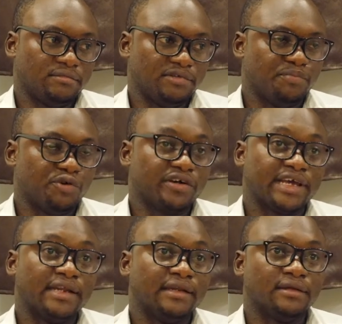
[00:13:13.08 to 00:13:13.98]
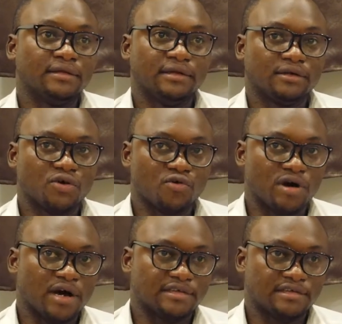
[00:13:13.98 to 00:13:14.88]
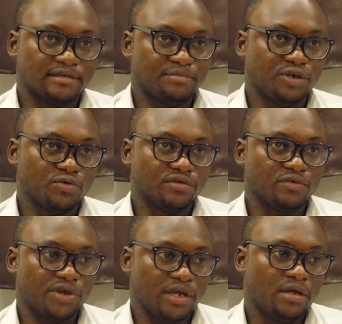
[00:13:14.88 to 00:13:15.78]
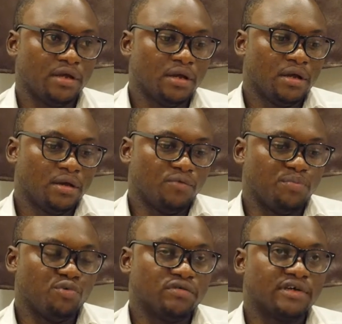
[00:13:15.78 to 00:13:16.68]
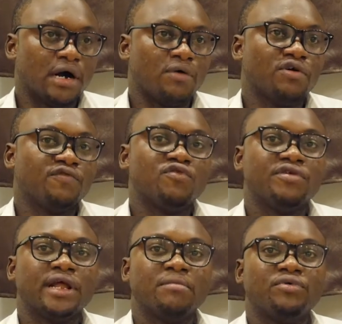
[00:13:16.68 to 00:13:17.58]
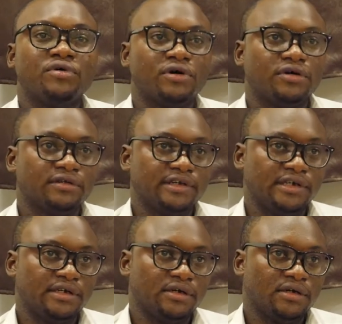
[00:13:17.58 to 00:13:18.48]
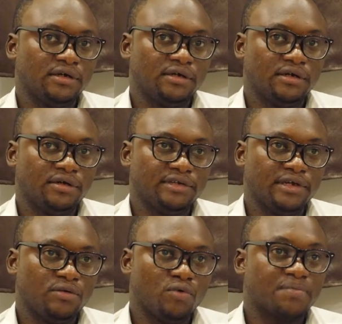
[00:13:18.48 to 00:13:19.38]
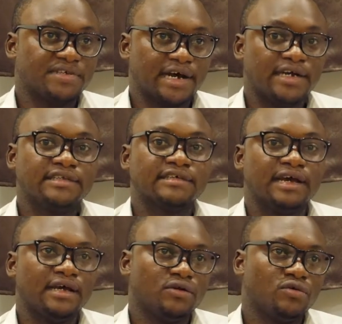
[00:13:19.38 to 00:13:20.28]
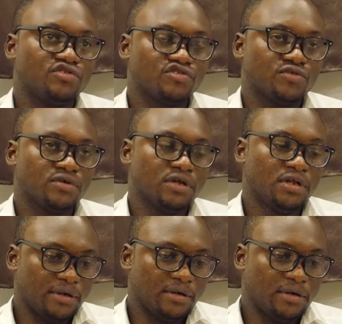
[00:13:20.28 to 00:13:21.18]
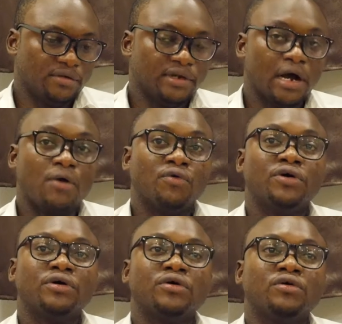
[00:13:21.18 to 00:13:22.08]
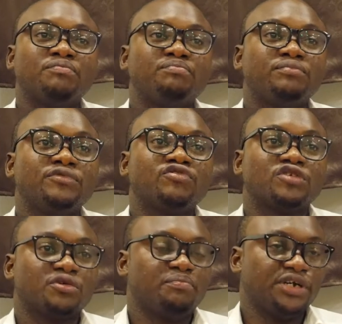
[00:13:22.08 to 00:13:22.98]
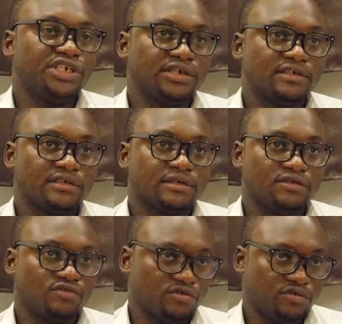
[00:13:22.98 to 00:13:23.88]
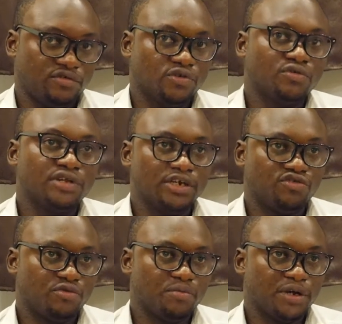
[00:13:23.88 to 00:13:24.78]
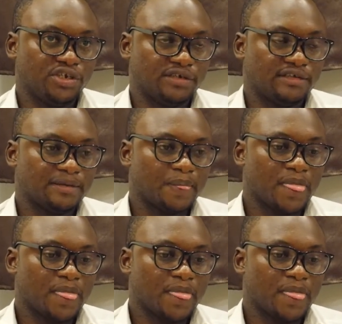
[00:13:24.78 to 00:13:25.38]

The parent can call us because we put our phone number on the website and also on our old social pages, social network pages.